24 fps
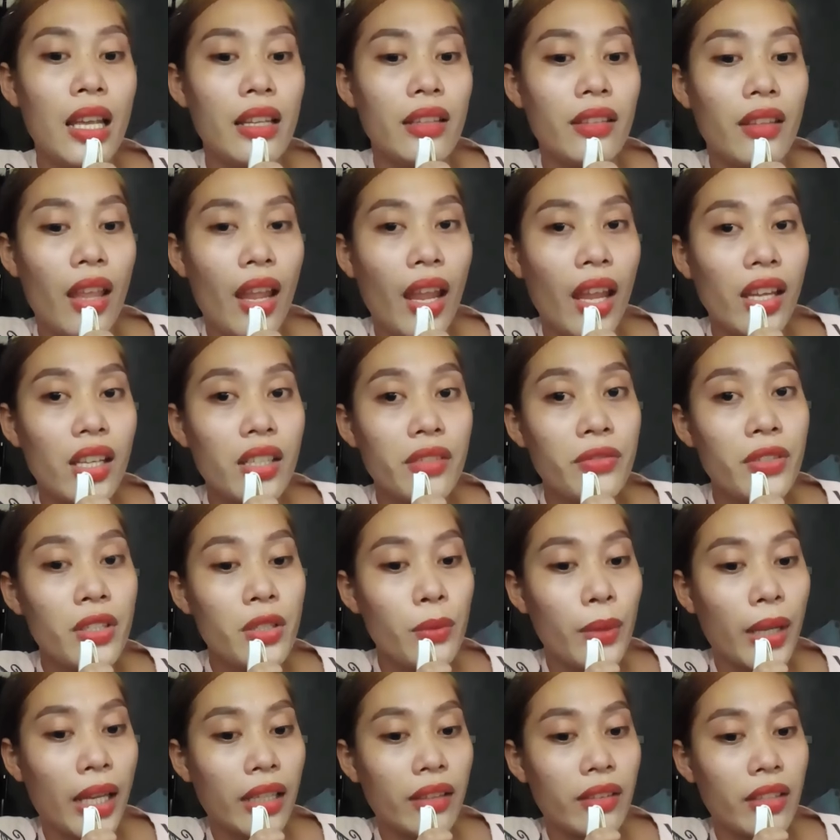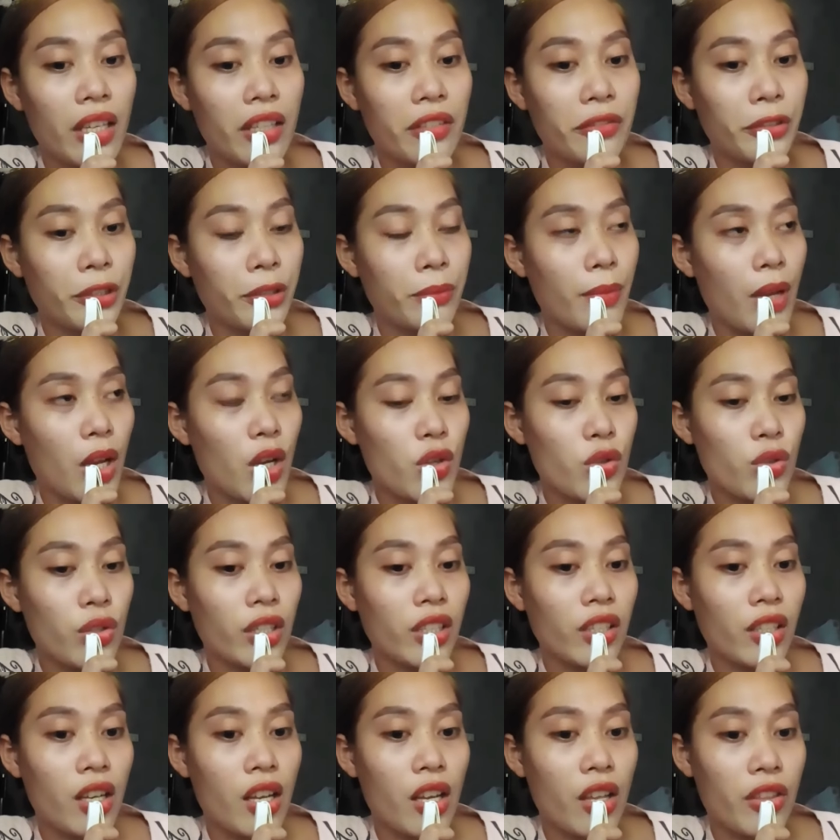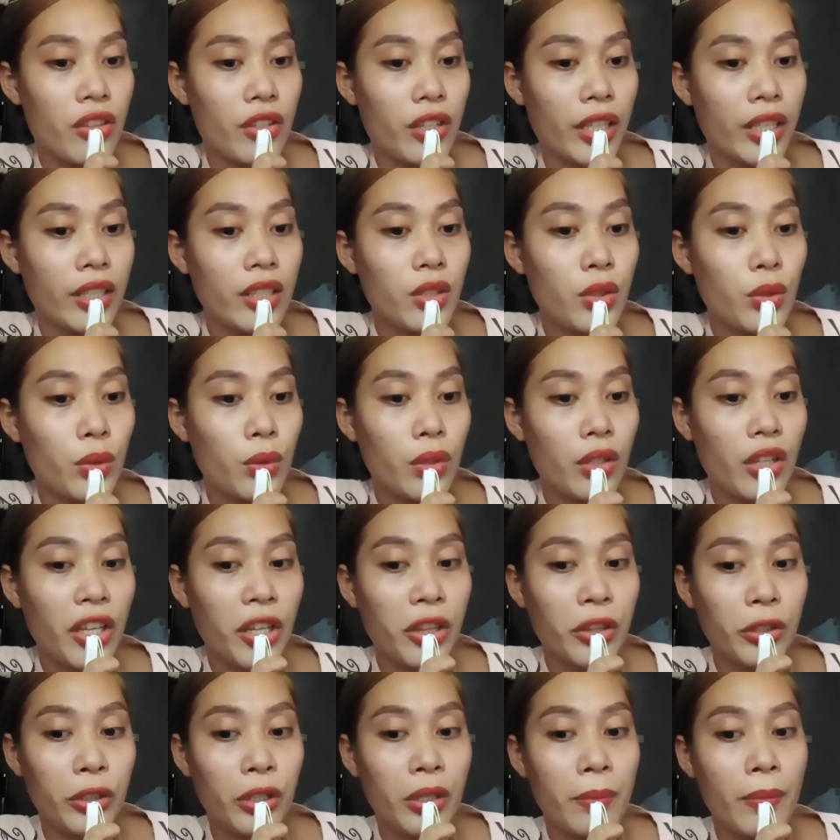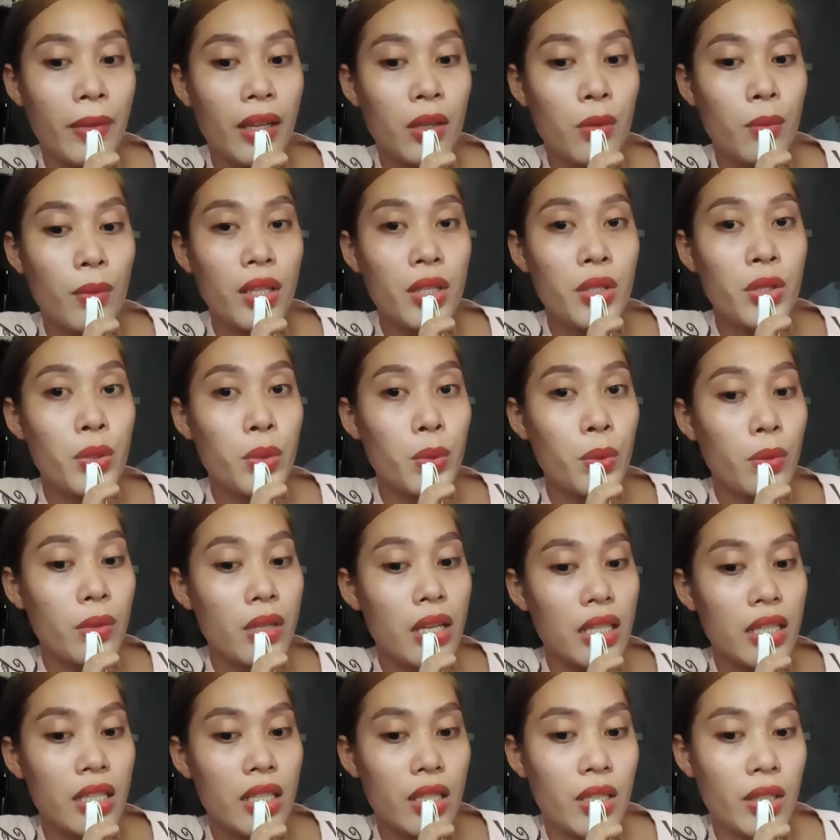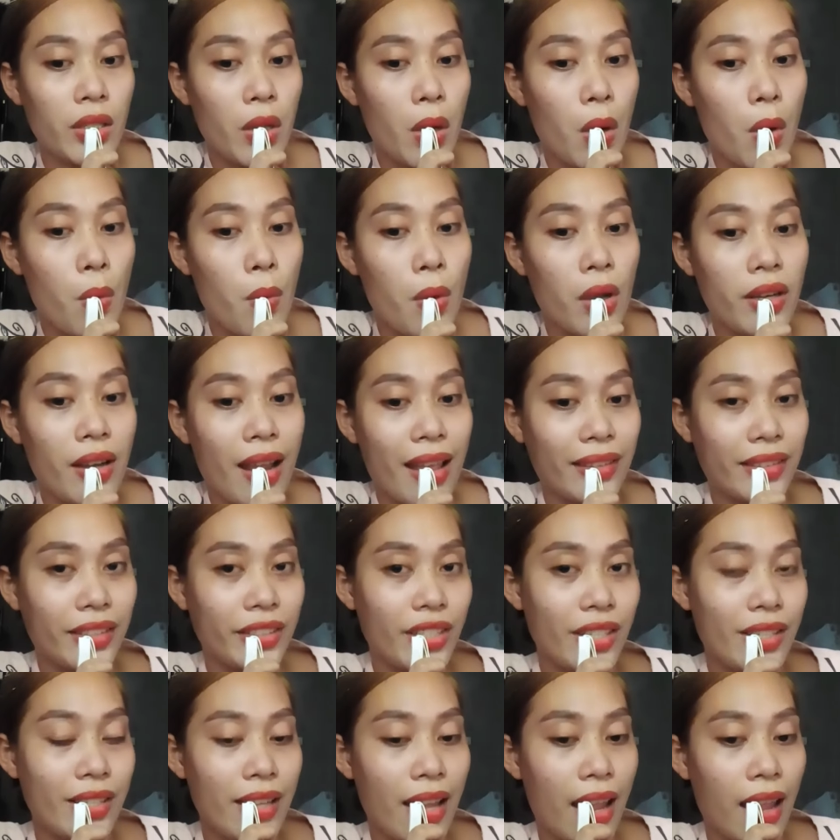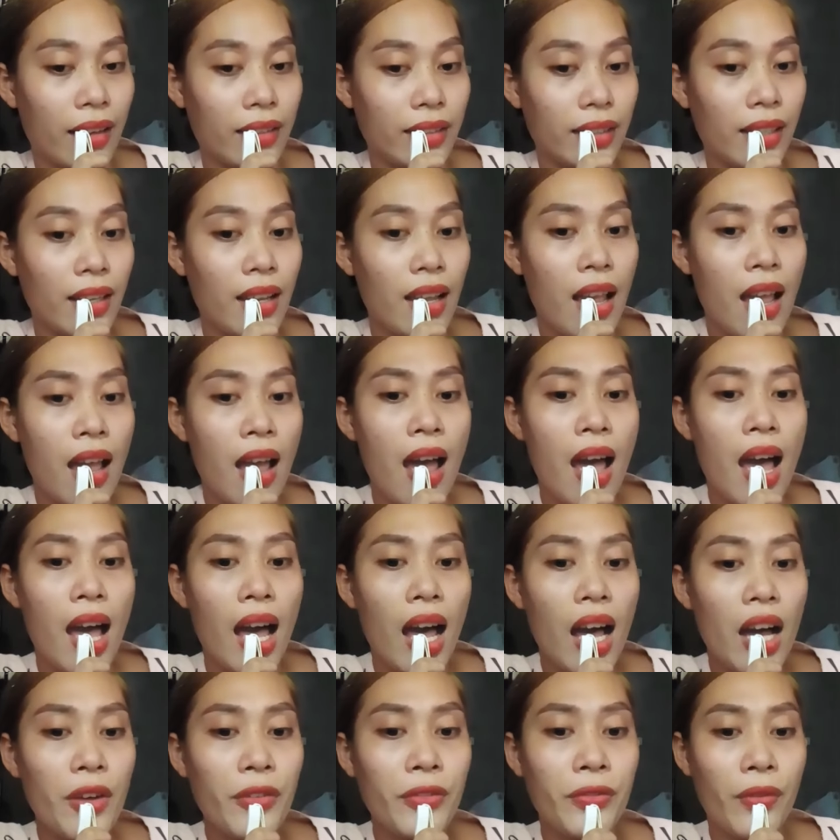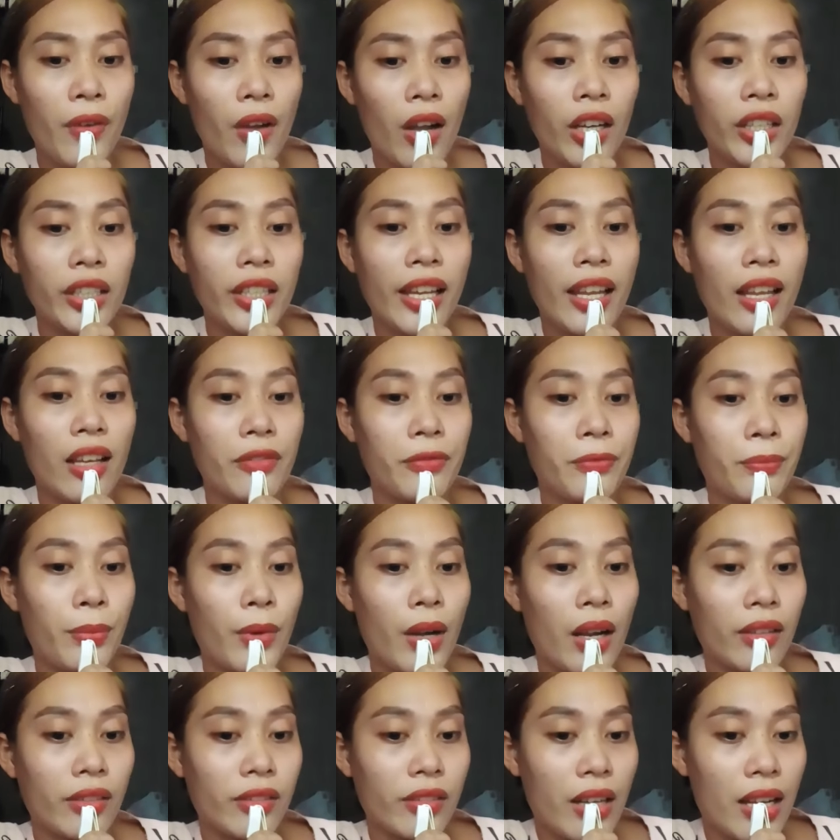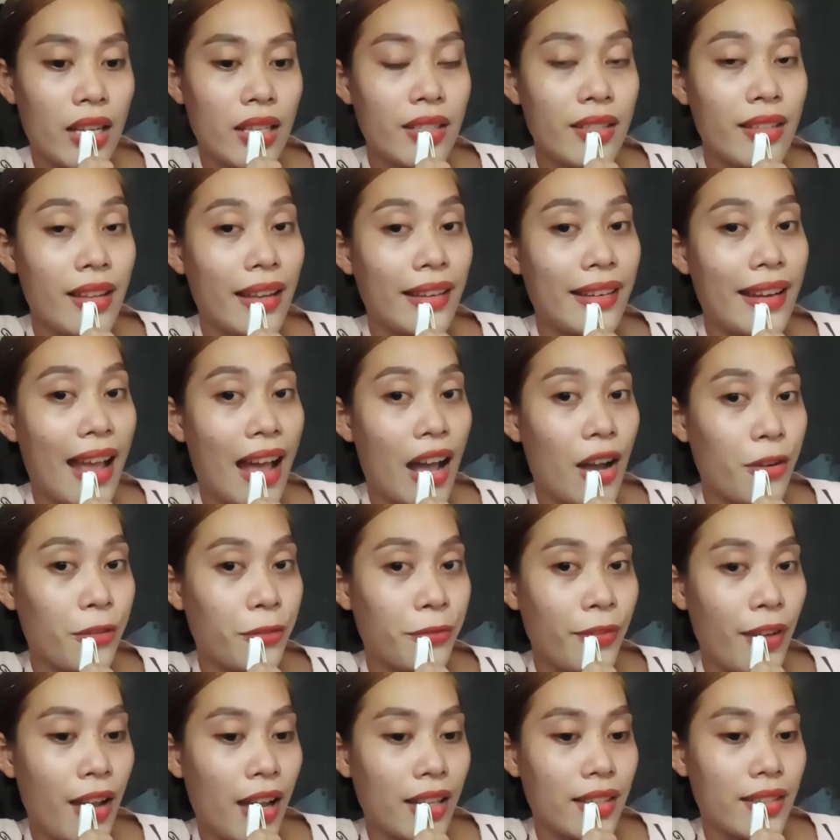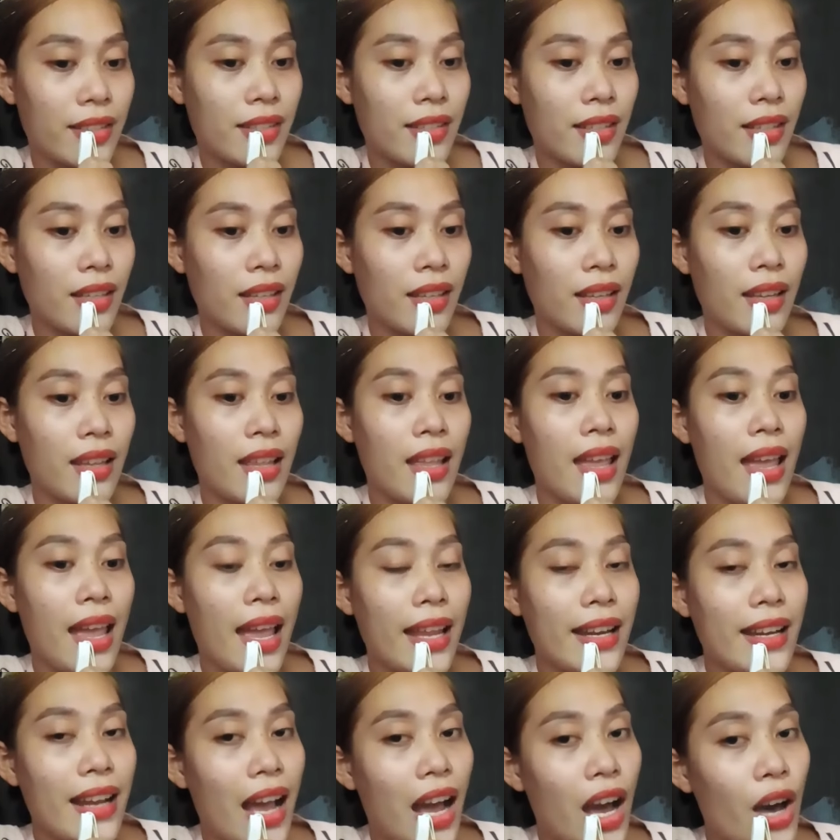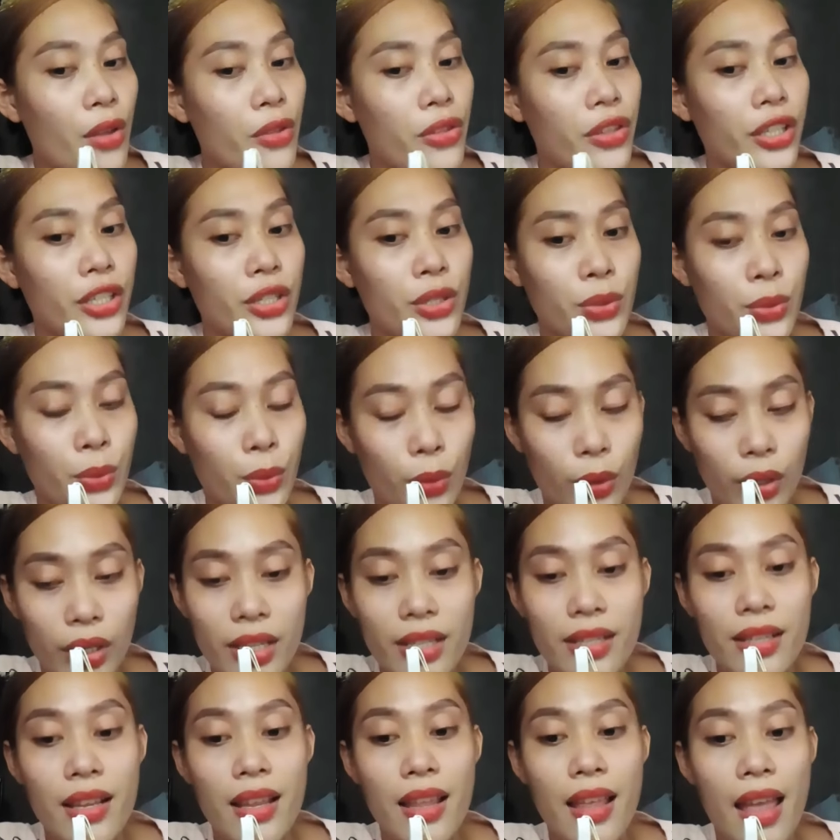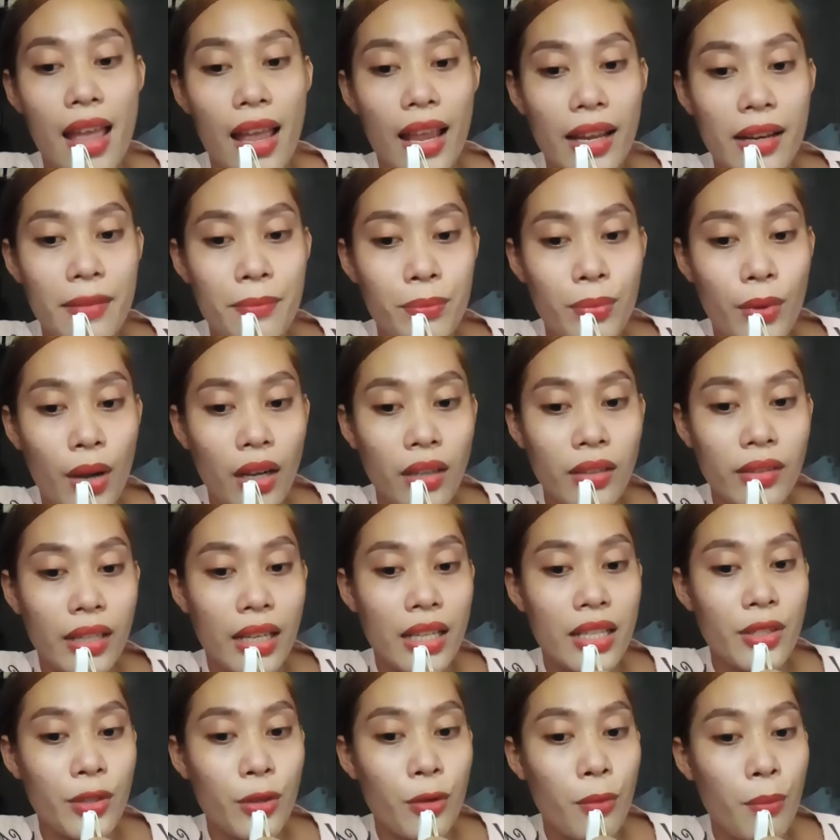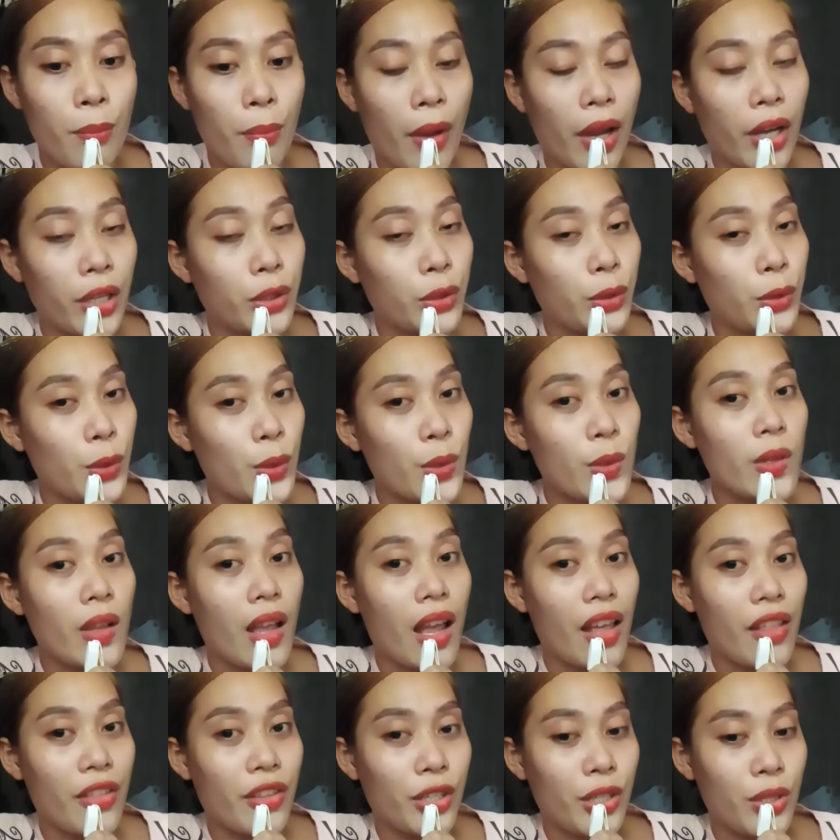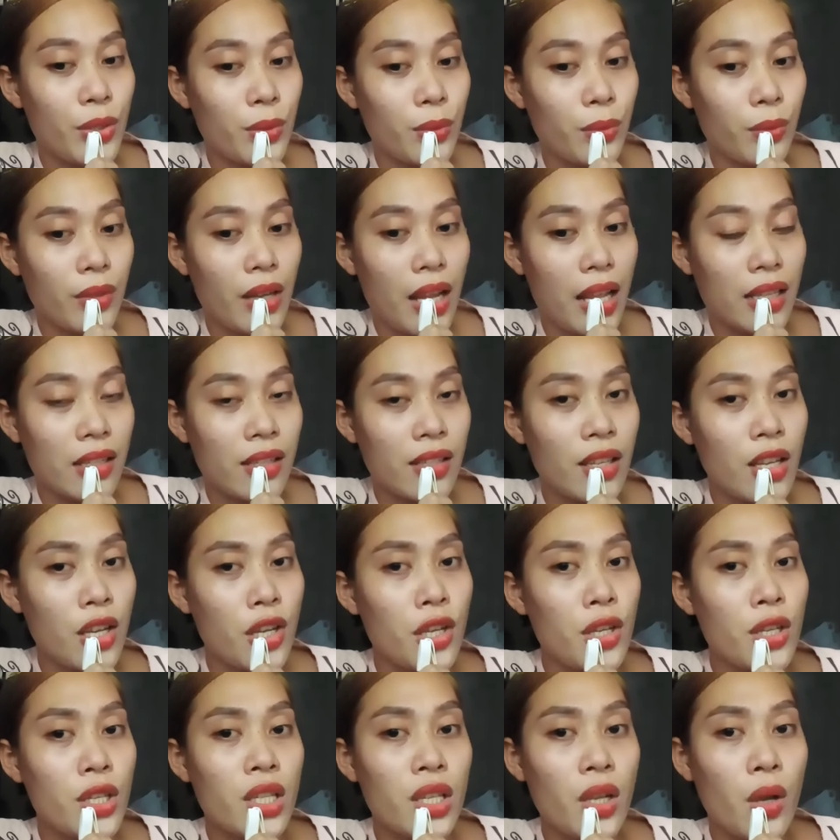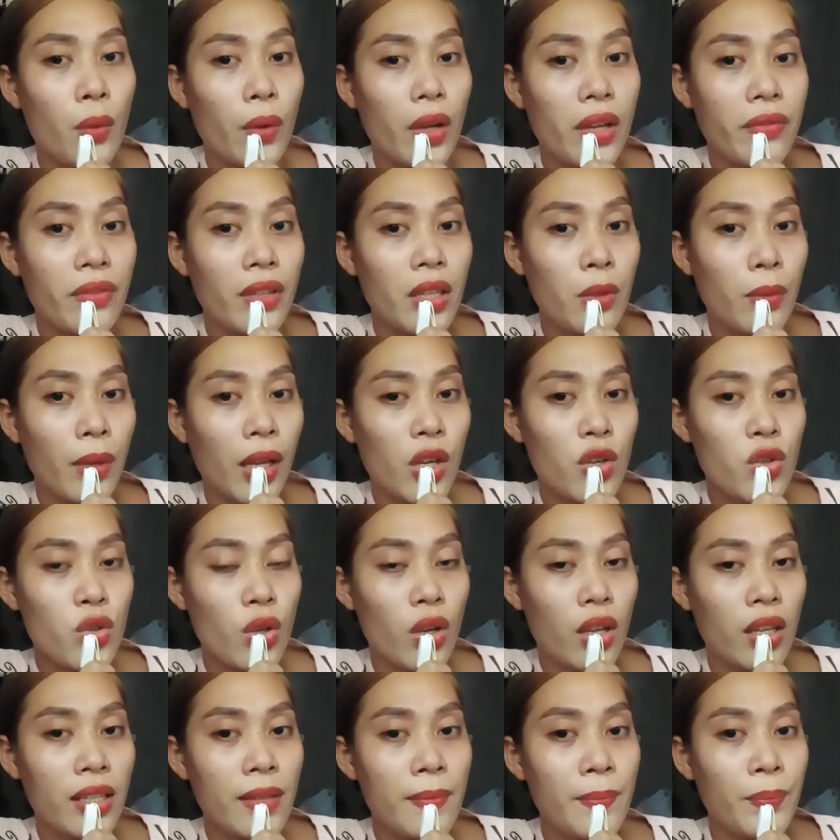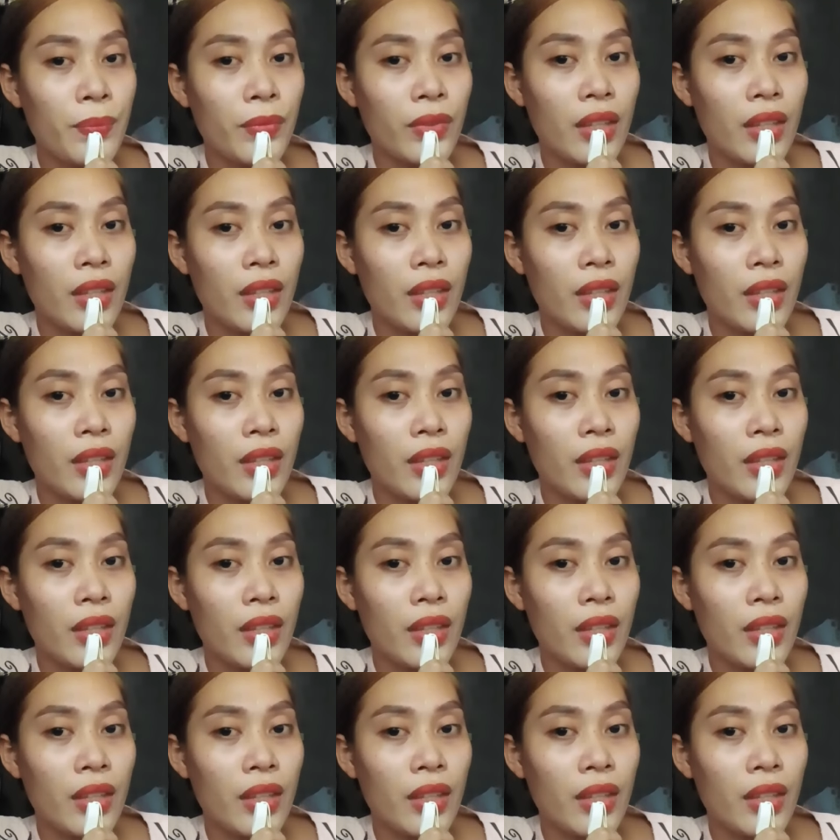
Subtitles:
They evaluate the information gathered to determine what students know and understand, how far they have progressed and how fast, and how their scores and progress compare to those other students. So evaluation,